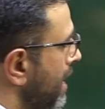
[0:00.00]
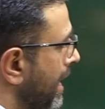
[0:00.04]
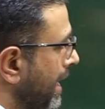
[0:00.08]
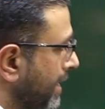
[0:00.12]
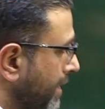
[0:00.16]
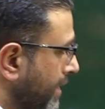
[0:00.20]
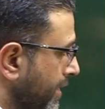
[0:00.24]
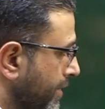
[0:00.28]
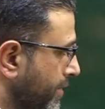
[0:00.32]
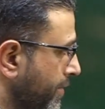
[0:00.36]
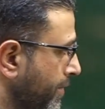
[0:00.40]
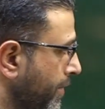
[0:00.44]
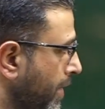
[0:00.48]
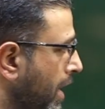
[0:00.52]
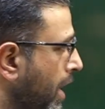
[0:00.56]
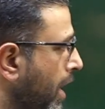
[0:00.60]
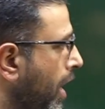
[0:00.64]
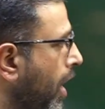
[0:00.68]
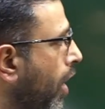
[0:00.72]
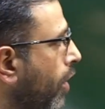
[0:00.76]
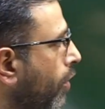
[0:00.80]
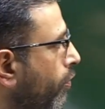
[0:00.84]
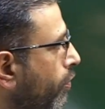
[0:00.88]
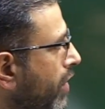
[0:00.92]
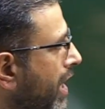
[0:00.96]
like this.
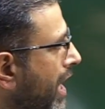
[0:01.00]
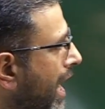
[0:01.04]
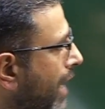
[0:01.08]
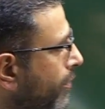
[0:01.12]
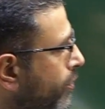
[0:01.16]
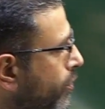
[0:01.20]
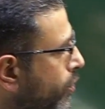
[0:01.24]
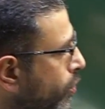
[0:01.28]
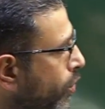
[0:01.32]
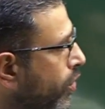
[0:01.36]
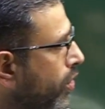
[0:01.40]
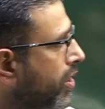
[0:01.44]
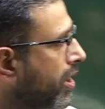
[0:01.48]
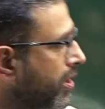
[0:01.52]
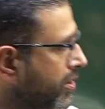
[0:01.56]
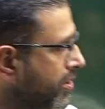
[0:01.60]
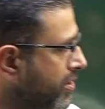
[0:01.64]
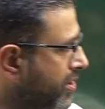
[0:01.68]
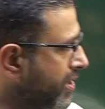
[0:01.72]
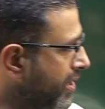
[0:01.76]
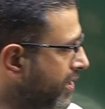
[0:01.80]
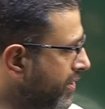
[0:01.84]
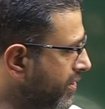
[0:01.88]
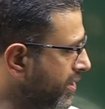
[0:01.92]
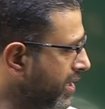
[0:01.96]
We have two
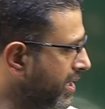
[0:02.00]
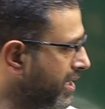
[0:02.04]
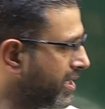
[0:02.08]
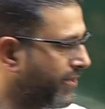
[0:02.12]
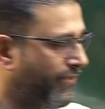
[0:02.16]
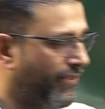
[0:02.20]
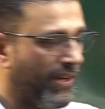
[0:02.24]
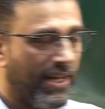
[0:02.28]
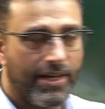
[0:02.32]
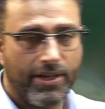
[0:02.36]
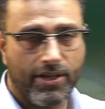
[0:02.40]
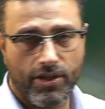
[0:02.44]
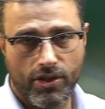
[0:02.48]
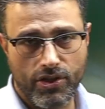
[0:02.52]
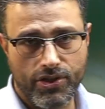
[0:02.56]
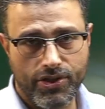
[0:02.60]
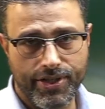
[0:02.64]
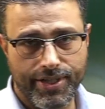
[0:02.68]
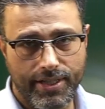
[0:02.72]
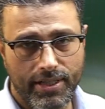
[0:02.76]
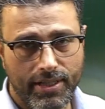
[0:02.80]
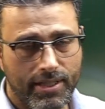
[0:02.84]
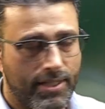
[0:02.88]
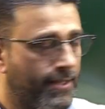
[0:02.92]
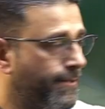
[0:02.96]
concentric spherical
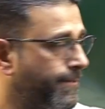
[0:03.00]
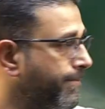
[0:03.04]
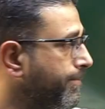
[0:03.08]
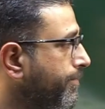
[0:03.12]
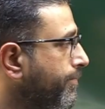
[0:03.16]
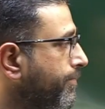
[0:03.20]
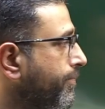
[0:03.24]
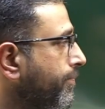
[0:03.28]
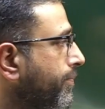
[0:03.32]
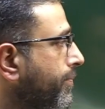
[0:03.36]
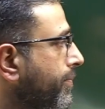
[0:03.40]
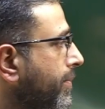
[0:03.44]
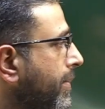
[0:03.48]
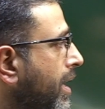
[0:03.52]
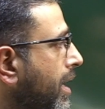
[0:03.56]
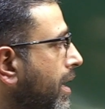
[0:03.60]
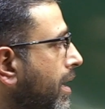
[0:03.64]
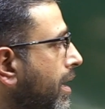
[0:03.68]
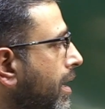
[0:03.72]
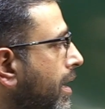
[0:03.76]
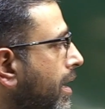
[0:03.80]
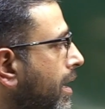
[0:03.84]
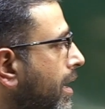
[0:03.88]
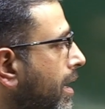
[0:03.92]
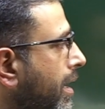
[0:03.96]
shells.
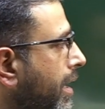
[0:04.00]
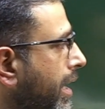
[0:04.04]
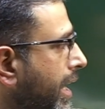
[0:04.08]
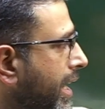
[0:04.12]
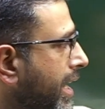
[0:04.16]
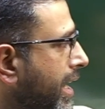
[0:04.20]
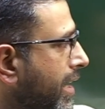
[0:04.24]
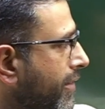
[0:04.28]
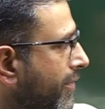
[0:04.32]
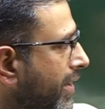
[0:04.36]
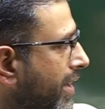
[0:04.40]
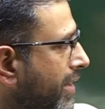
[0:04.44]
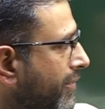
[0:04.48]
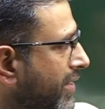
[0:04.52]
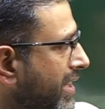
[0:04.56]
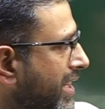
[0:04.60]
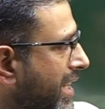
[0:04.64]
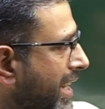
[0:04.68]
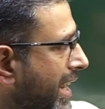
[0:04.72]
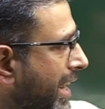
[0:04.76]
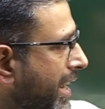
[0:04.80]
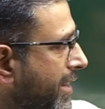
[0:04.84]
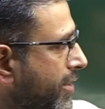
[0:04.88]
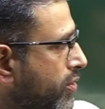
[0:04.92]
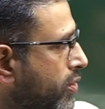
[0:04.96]
Inner one with a
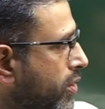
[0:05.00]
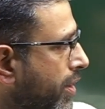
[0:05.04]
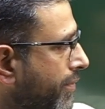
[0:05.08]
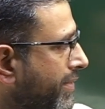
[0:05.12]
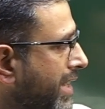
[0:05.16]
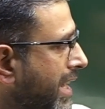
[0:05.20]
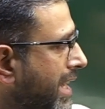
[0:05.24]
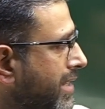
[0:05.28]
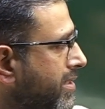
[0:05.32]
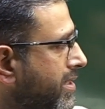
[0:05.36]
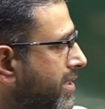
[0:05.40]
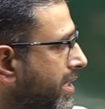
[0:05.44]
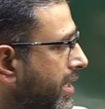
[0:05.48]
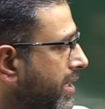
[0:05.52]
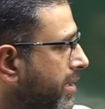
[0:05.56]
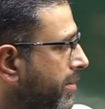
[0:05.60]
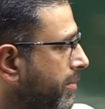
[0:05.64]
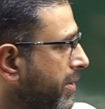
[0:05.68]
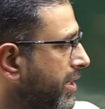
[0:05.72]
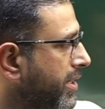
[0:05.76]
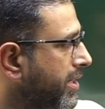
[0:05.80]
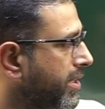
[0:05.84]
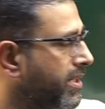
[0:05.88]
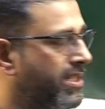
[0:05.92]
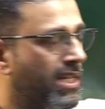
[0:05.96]
radius of 10
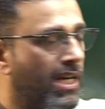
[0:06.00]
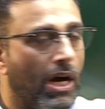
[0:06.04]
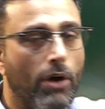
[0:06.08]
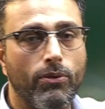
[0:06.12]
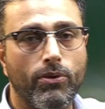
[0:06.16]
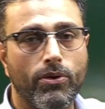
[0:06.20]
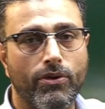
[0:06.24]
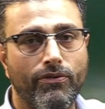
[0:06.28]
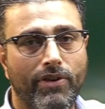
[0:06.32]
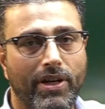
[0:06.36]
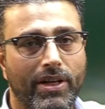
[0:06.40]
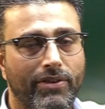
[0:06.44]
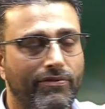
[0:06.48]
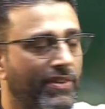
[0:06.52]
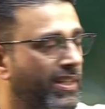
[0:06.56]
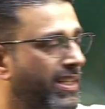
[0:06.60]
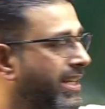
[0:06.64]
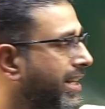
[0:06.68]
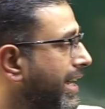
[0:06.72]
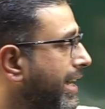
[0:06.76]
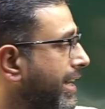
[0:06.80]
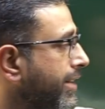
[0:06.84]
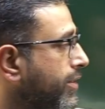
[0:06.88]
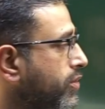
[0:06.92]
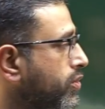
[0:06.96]
centimeters, outer one with a
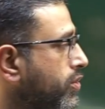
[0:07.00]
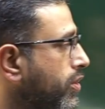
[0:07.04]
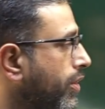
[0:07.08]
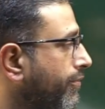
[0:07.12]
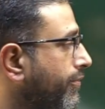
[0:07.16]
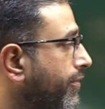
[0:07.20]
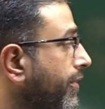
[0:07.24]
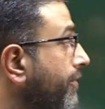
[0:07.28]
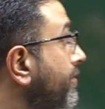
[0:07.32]
radius of